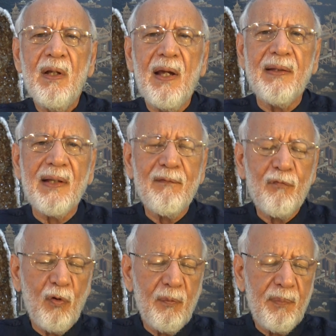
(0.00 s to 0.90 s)
and
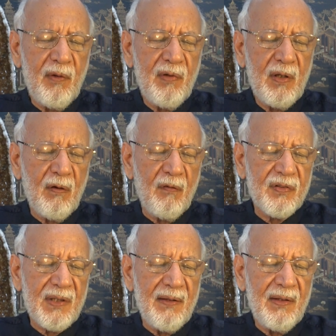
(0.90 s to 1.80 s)
nightfall period of
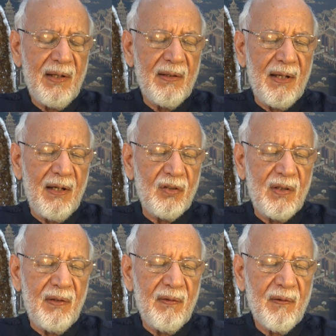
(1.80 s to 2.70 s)
Sunday the
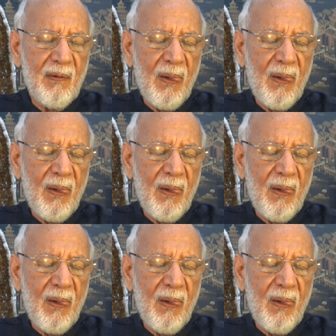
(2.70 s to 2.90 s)
18th.